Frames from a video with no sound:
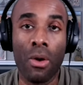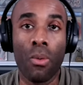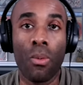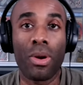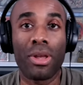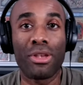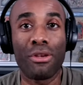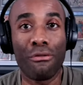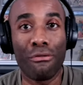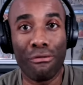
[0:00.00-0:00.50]

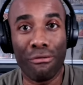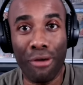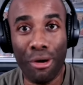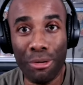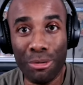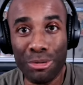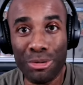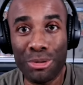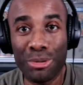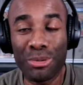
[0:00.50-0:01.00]
When you
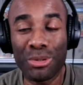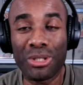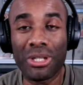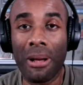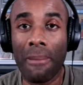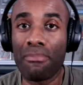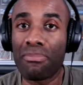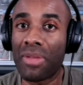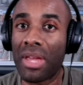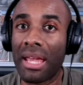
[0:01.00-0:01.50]
first do
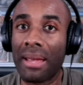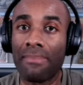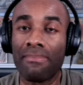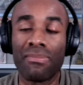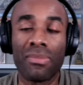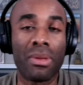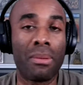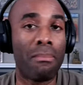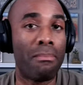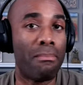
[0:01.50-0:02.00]
something,
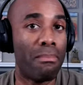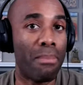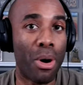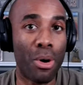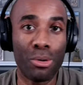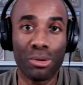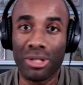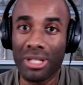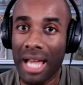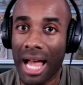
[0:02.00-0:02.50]

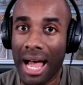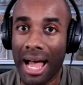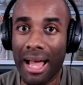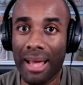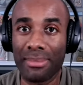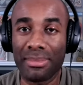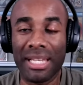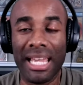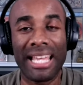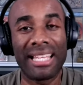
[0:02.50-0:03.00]
most
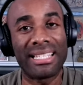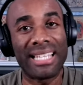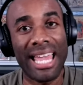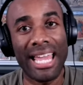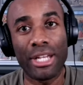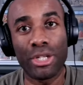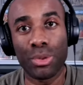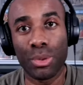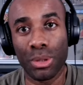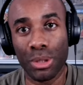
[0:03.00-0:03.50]
times it
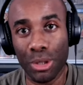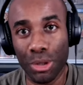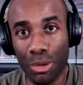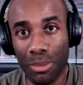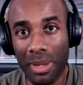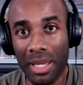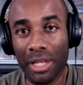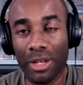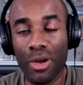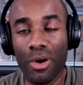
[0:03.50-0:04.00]
takes you a little
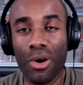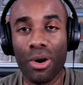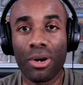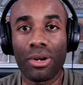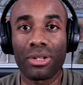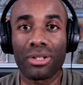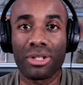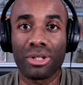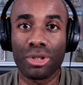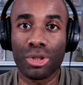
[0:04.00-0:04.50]
bit
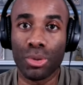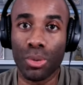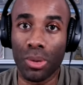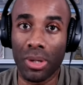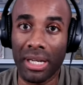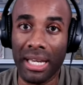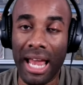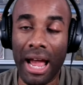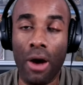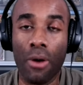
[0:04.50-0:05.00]
longer to
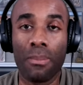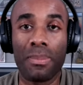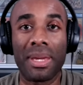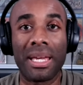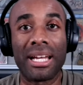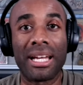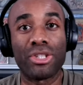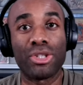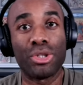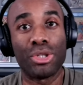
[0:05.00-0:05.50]
sort it out
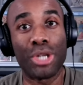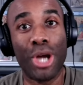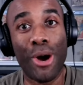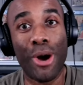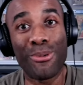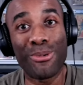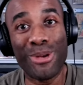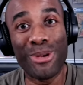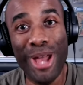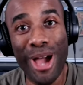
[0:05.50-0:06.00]
because you
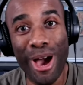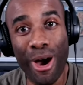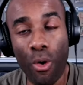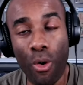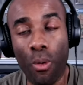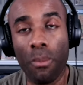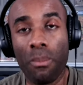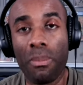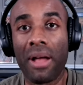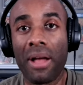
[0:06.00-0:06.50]
don't
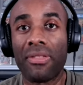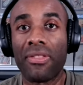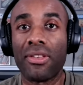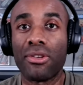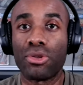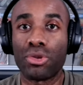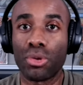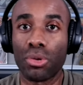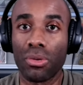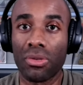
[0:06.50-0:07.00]
know. But the
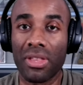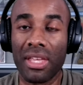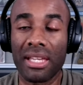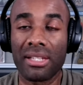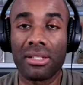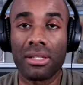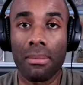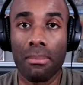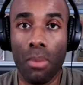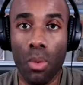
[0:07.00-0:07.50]
truth
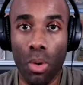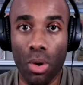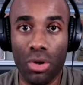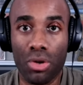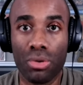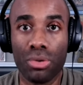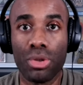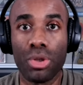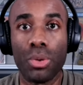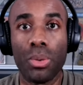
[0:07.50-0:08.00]
is, the more
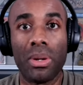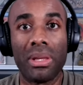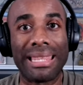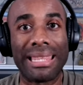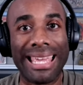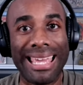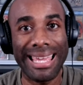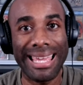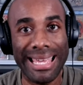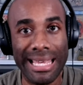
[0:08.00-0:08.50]
you do it,
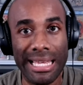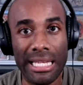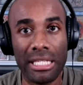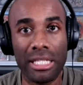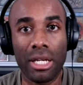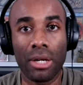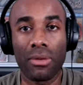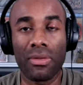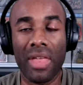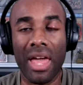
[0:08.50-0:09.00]

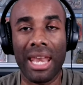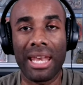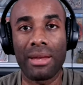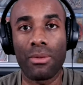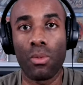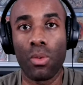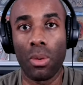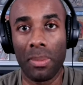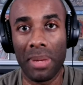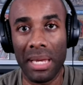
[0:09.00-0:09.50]
easier that it
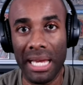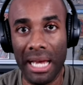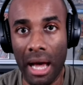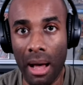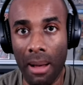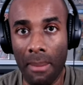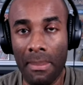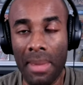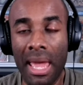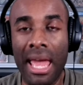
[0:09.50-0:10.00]
will
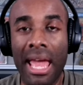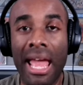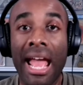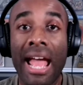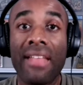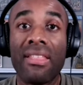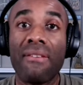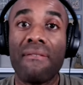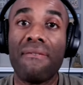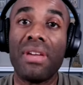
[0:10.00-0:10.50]
become.
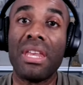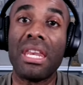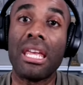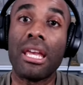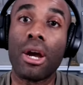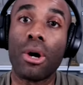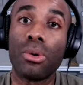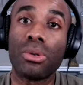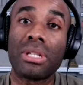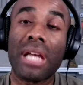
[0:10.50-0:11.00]
And the
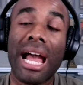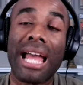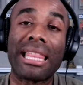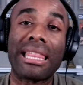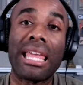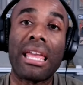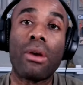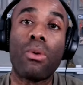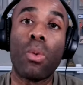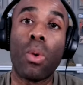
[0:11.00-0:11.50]
videos, I
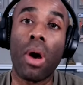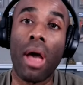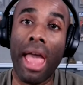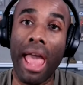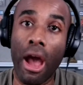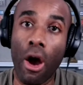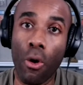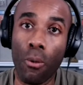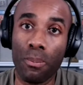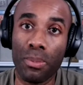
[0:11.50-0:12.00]
think, will
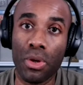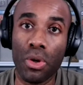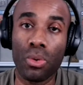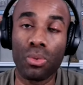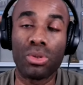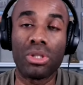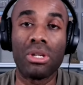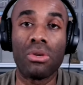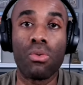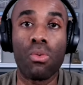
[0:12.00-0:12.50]
help
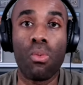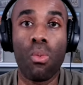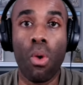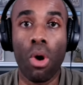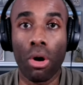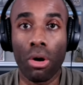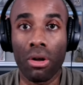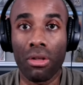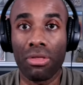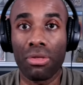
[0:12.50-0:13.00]
you to
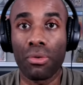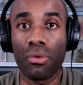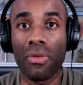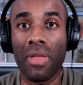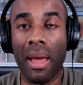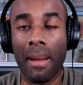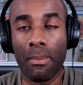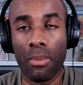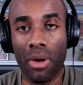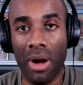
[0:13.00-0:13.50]
work through
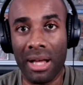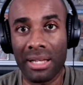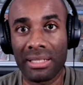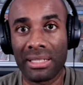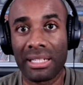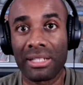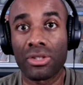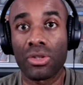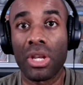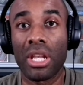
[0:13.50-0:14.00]
that
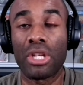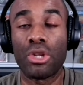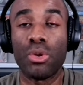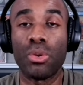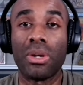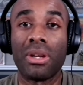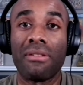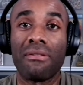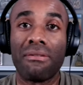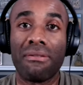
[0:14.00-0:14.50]
process so that
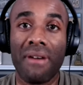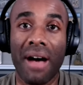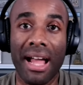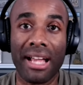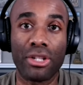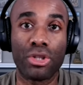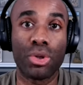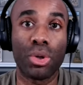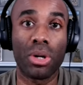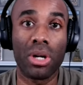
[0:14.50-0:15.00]
you can
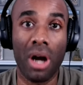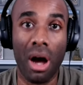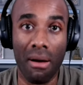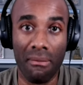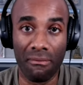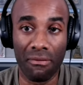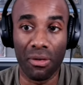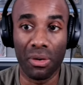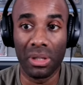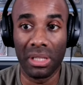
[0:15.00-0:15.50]
find your
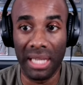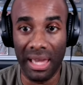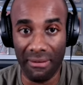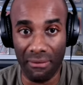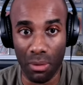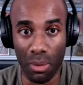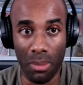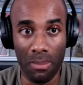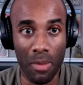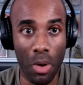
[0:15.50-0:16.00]
comfort
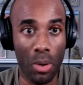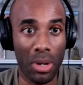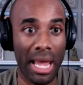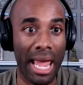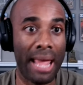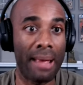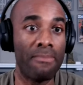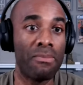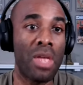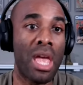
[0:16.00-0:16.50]
level.
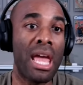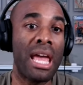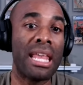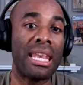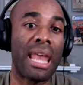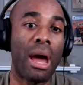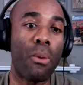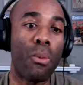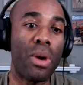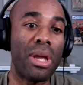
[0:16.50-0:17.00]
Okay.
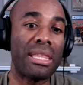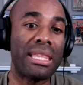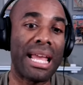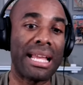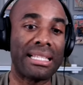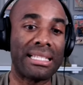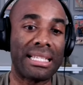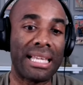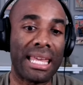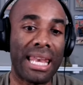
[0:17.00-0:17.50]
Now, with
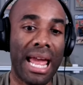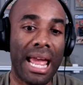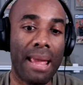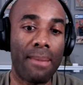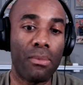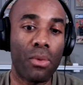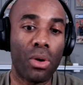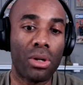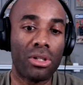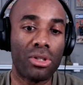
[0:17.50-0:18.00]
that said, I
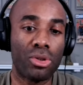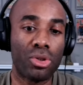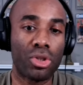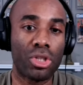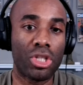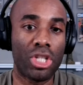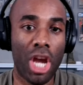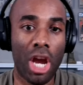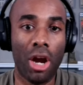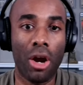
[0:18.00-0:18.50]
am going to
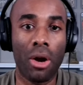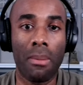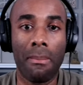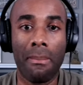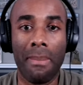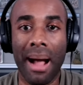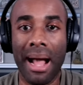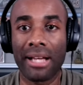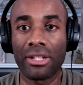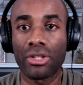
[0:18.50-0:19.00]
share
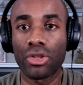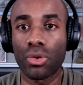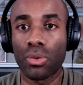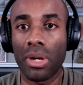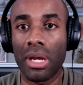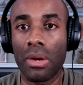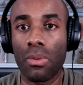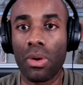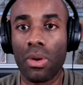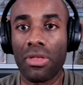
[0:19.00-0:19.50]
my
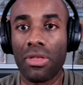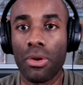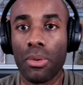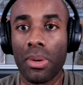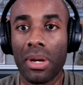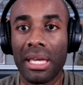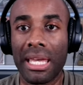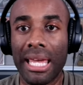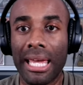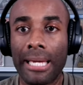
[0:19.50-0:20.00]
screen with you
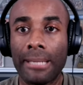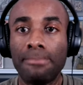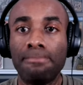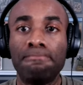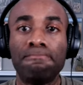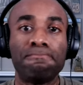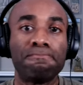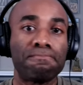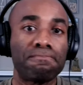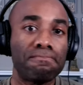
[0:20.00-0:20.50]

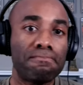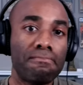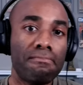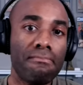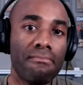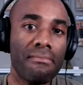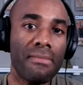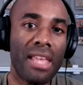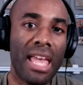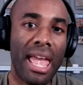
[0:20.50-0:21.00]
again.
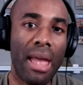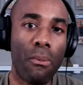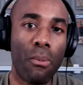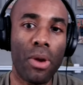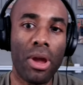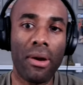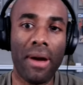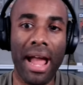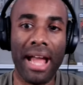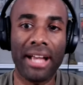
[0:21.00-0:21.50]
And we are